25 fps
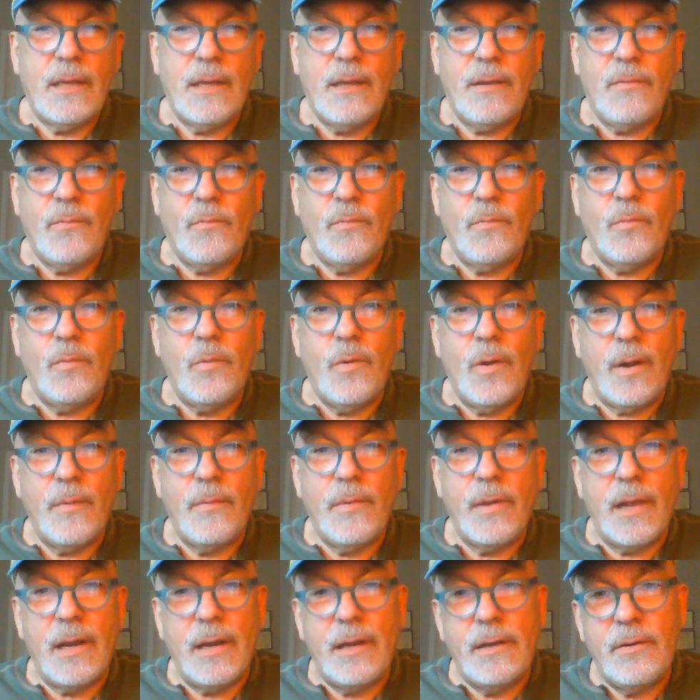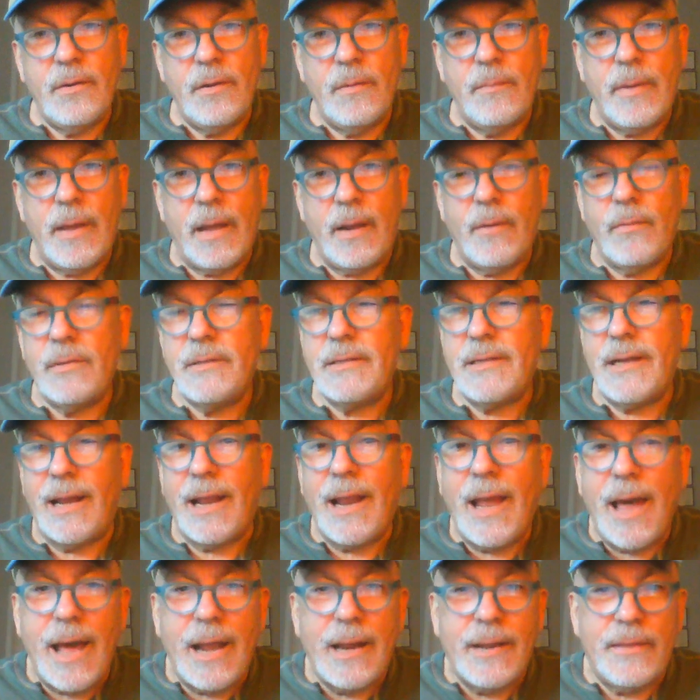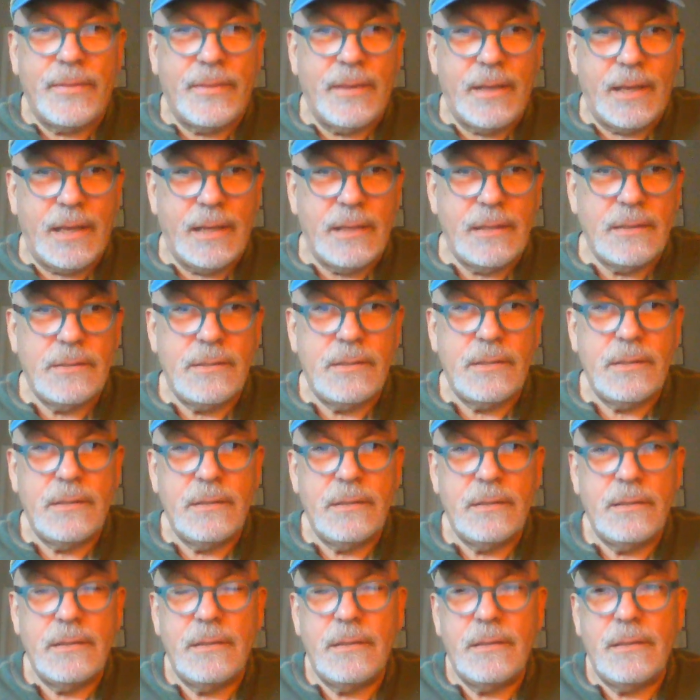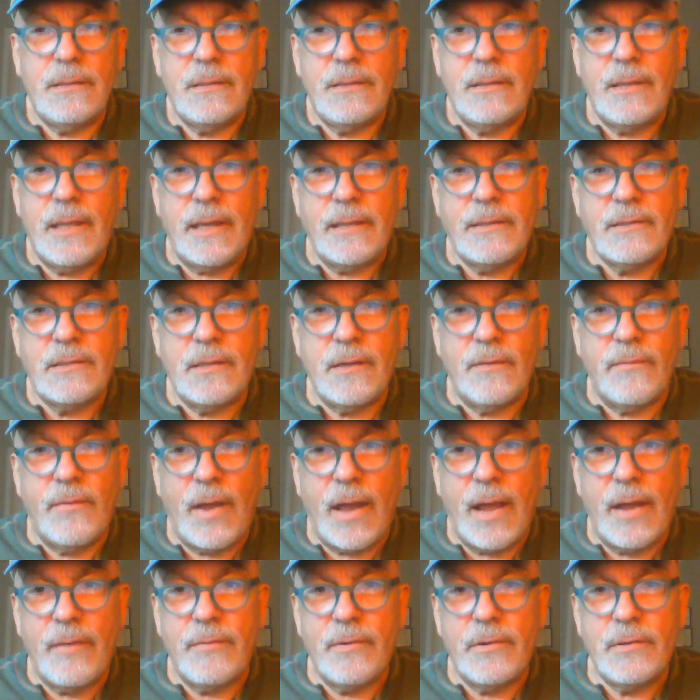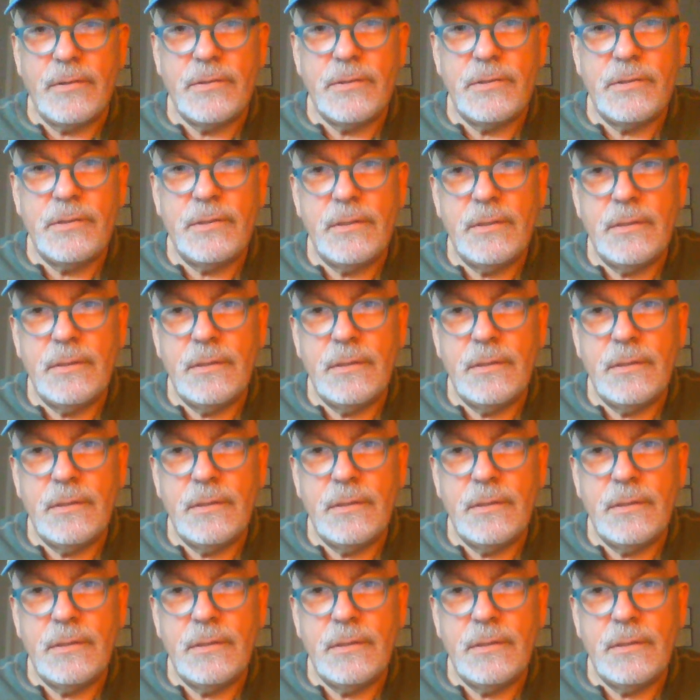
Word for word: What are we going to do about it? There's a lot of things that survivors